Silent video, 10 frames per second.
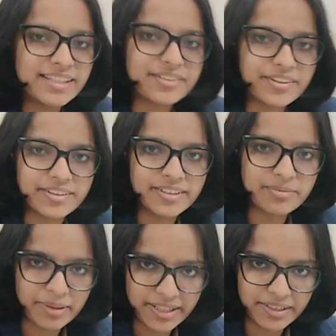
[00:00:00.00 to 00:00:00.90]
rarer
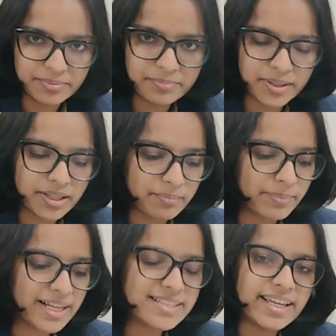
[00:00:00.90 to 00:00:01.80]
medium
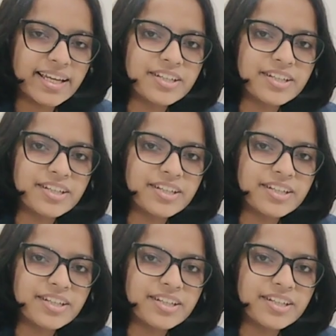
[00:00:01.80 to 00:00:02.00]
because air